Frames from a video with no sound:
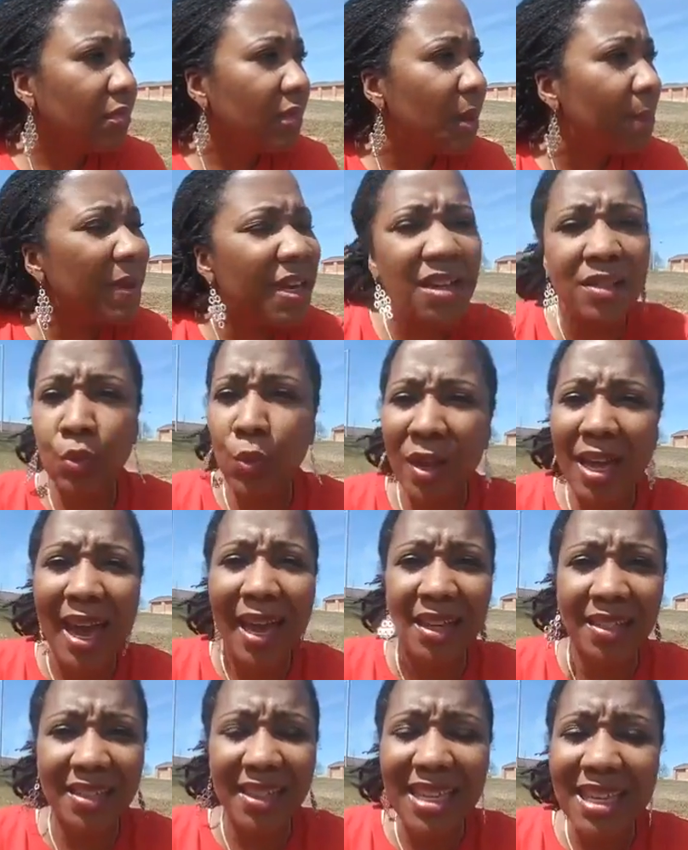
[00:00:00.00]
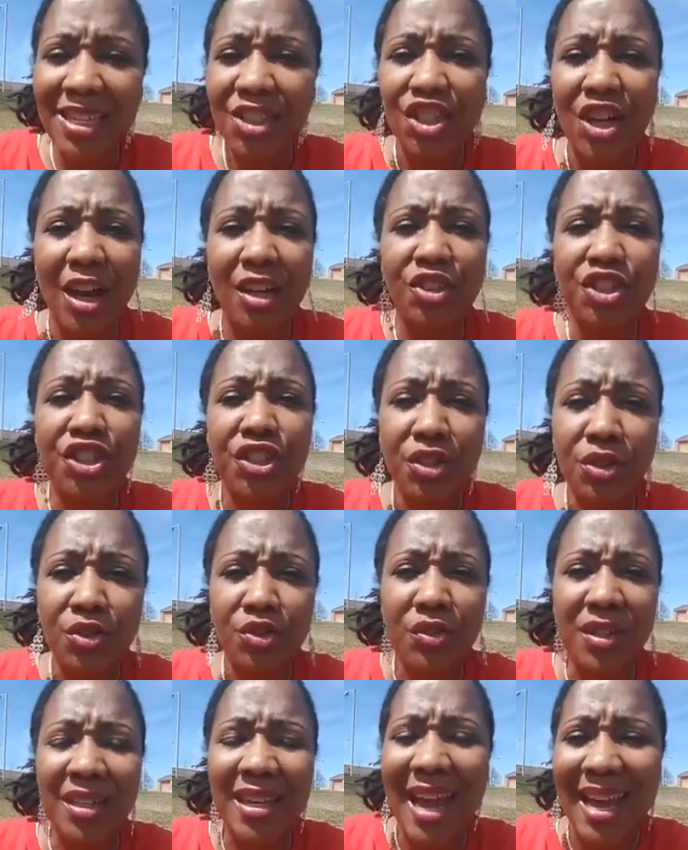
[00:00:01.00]
Because we got to teach our
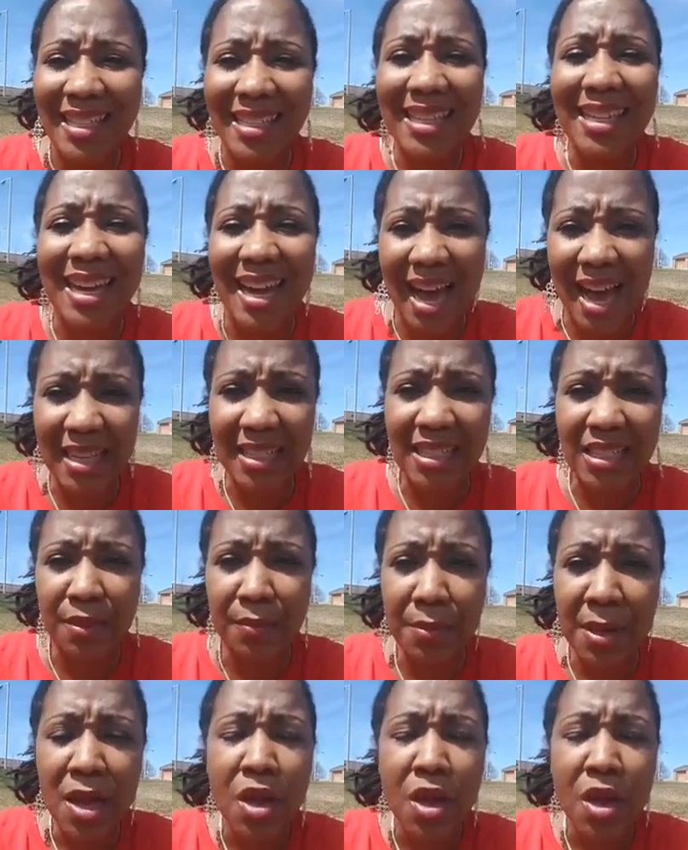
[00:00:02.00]
children not to gossip.